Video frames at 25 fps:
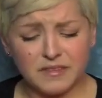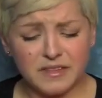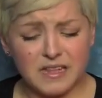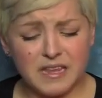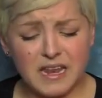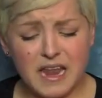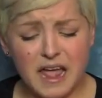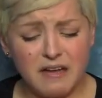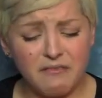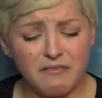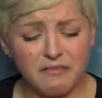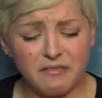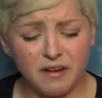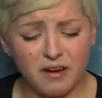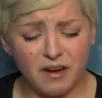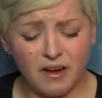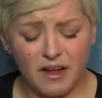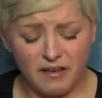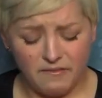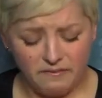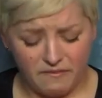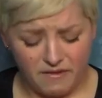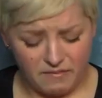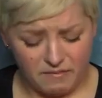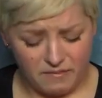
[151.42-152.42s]
Never
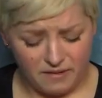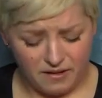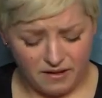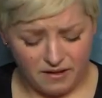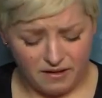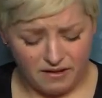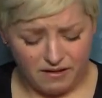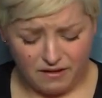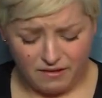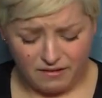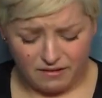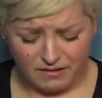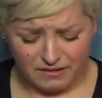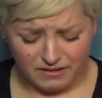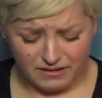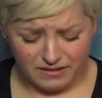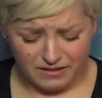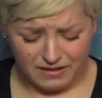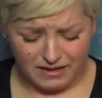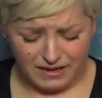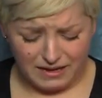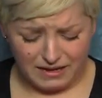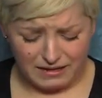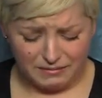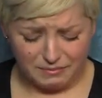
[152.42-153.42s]
have I been called
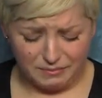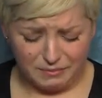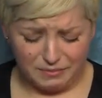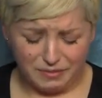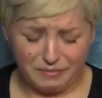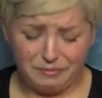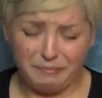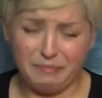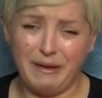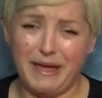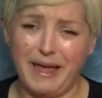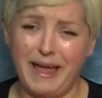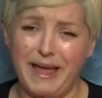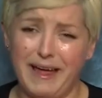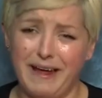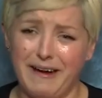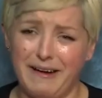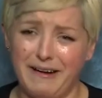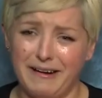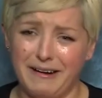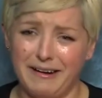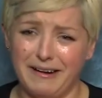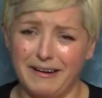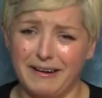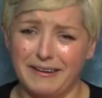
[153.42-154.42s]

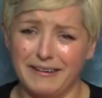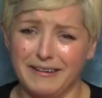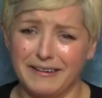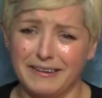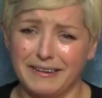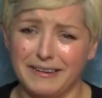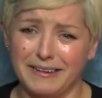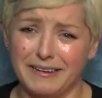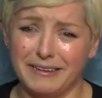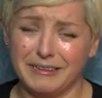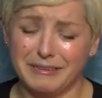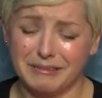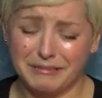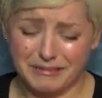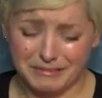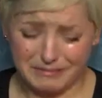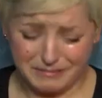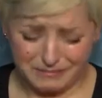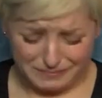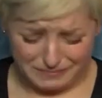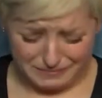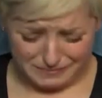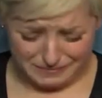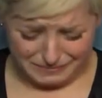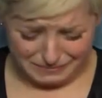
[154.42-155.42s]
unprepared.
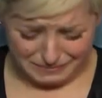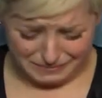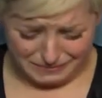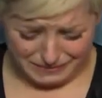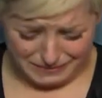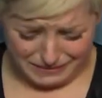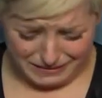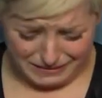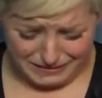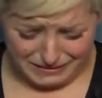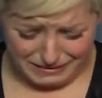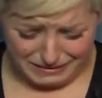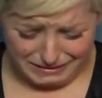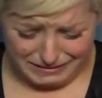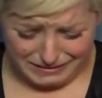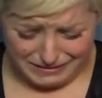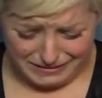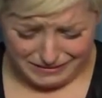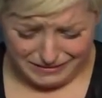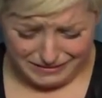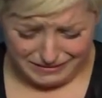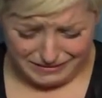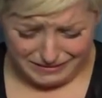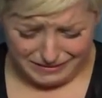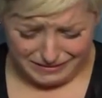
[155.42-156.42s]
And
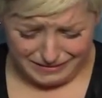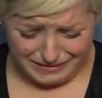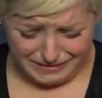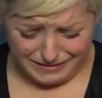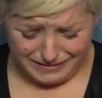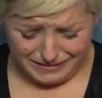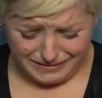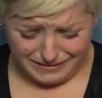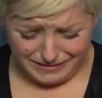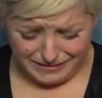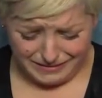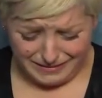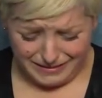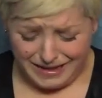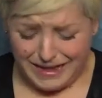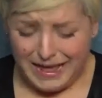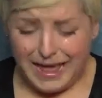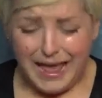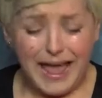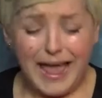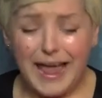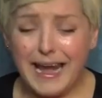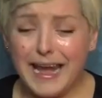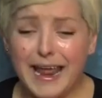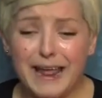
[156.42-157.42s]

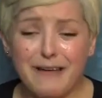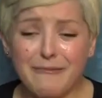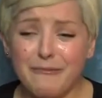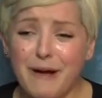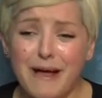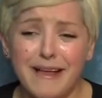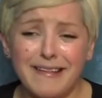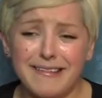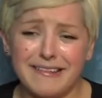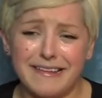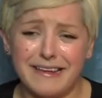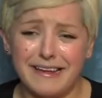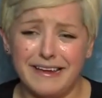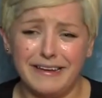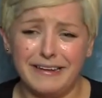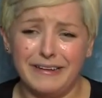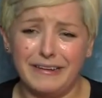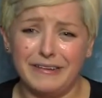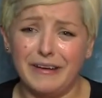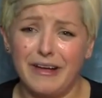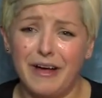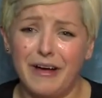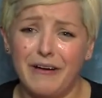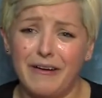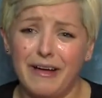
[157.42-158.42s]
I wasn't,
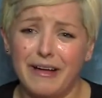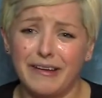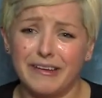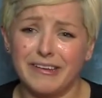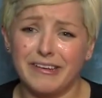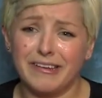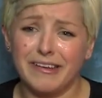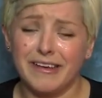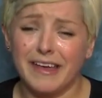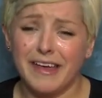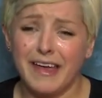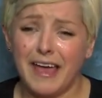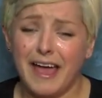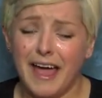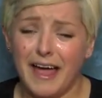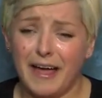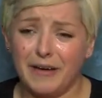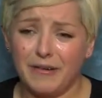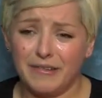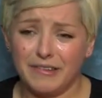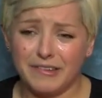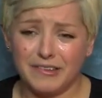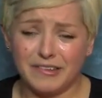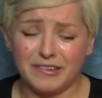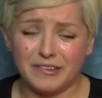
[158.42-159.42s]
you know?
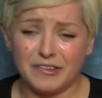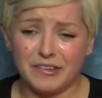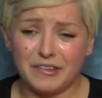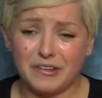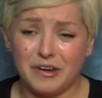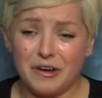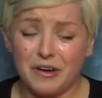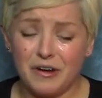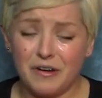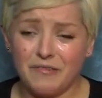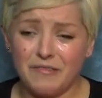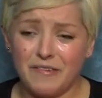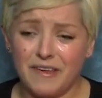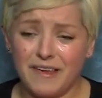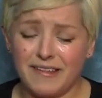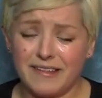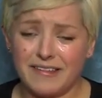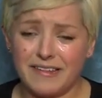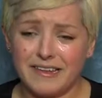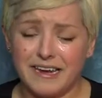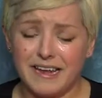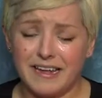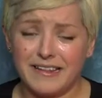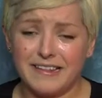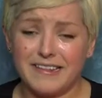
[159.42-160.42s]
I was just
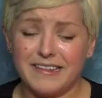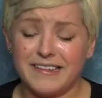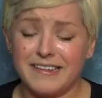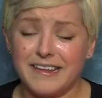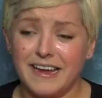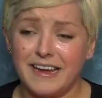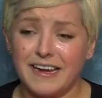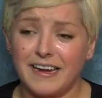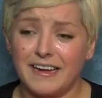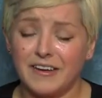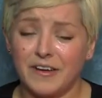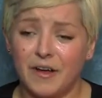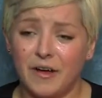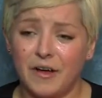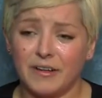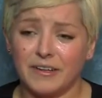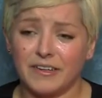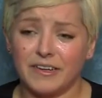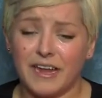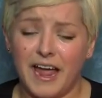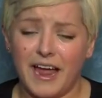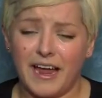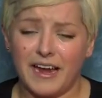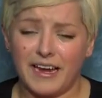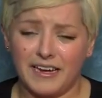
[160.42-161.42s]
nervous and I'd studied all
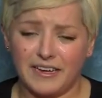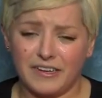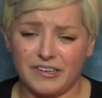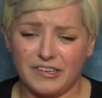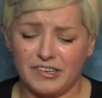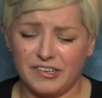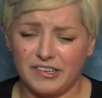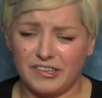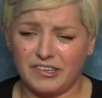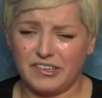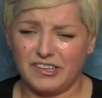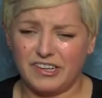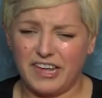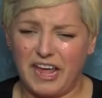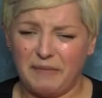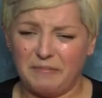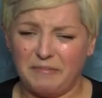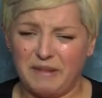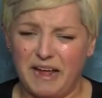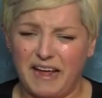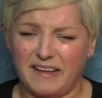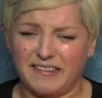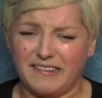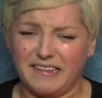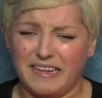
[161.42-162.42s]
night and she just
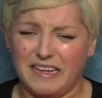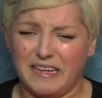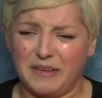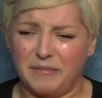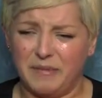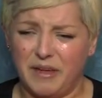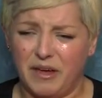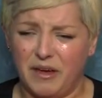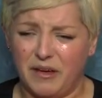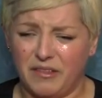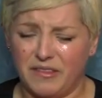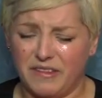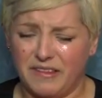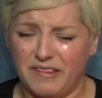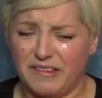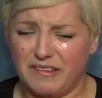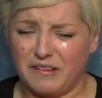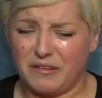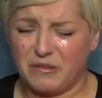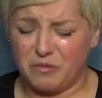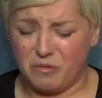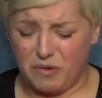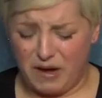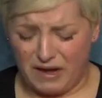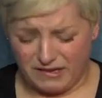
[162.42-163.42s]
kept asking me all these
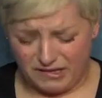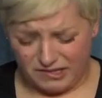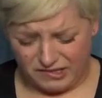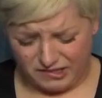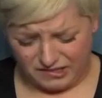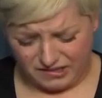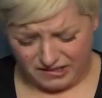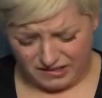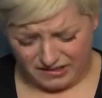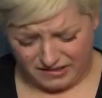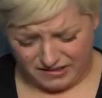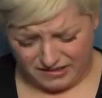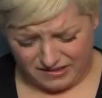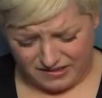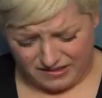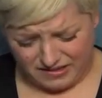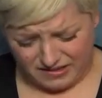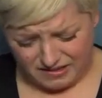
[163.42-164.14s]
questions.